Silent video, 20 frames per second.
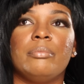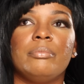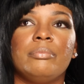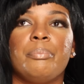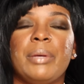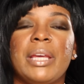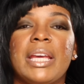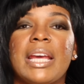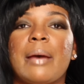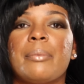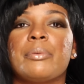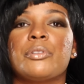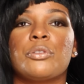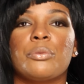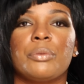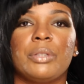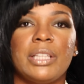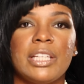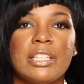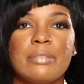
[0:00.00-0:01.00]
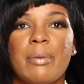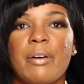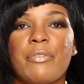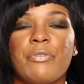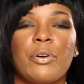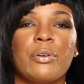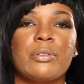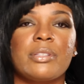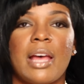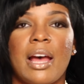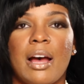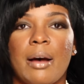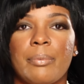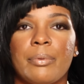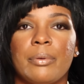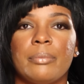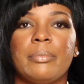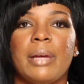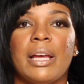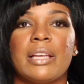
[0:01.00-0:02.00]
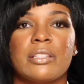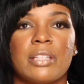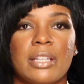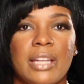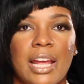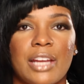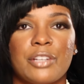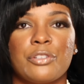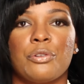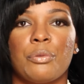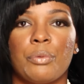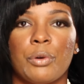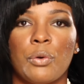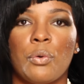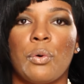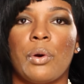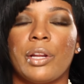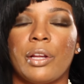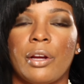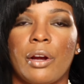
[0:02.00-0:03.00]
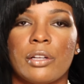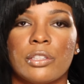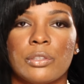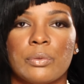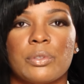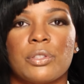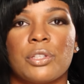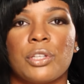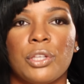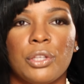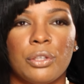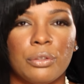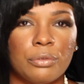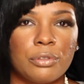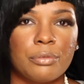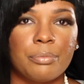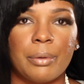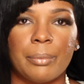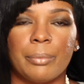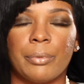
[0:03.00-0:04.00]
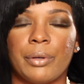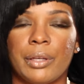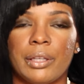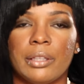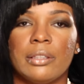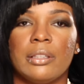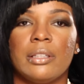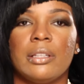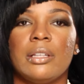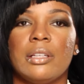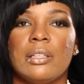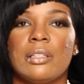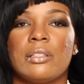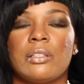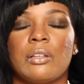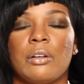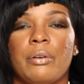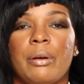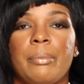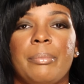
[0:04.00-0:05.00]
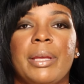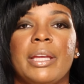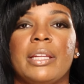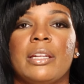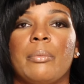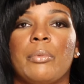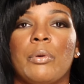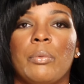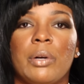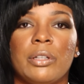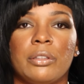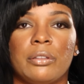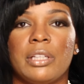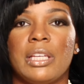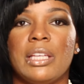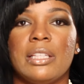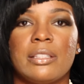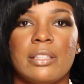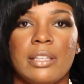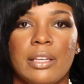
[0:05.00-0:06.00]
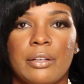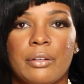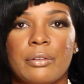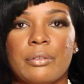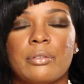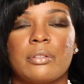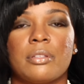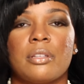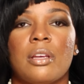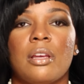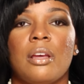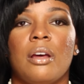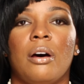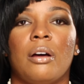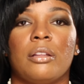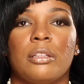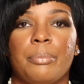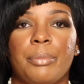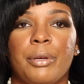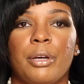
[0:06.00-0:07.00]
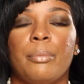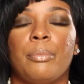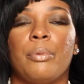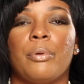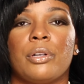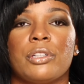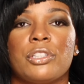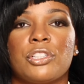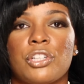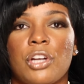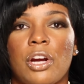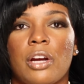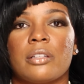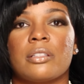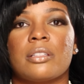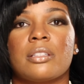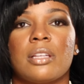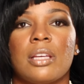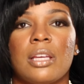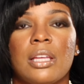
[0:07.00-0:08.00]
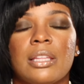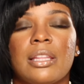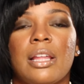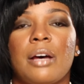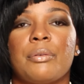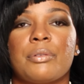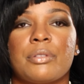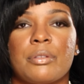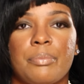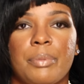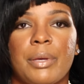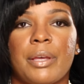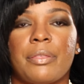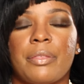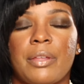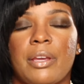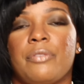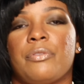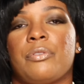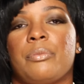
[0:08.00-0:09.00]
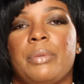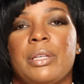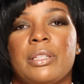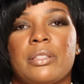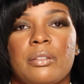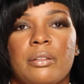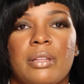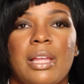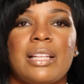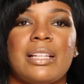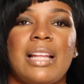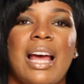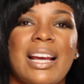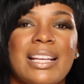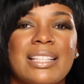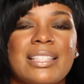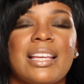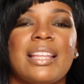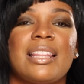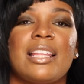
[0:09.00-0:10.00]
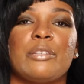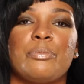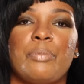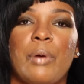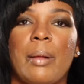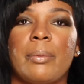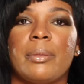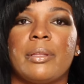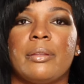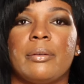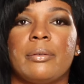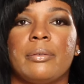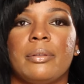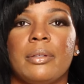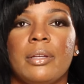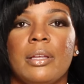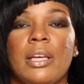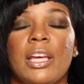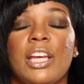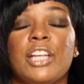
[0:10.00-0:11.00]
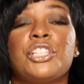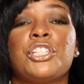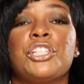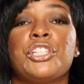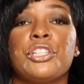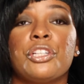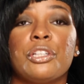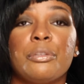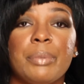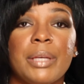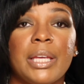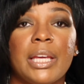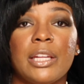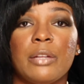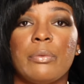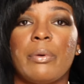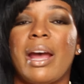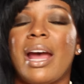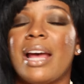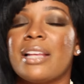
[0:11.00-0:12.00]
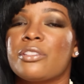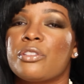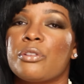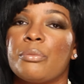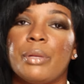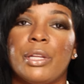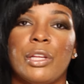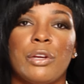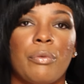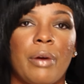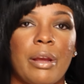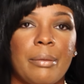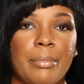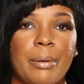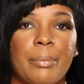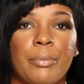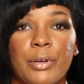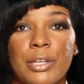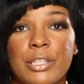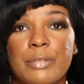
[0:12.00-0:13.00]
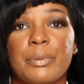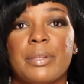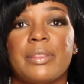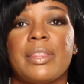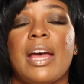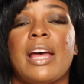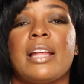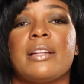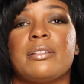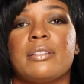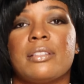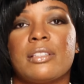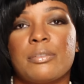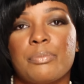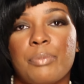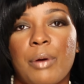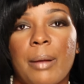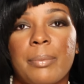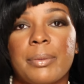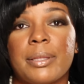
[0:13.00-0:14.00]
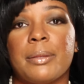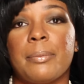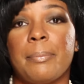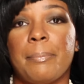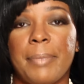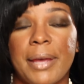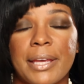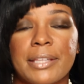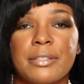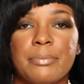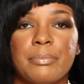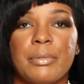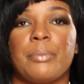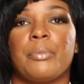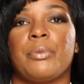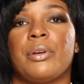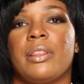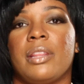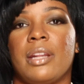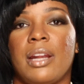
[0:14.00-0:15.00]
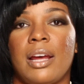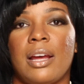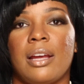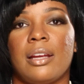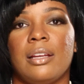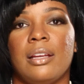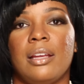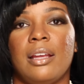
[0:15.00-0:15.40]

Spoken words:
being able to release my first album as a national recording artist was a huge memory. So, and being number one on Heatseekers on the Billboard charts, that was a big thing for me. So that, I could say that's probably the, it should be anyway. I have so many great memories, but that's probably the best memory that I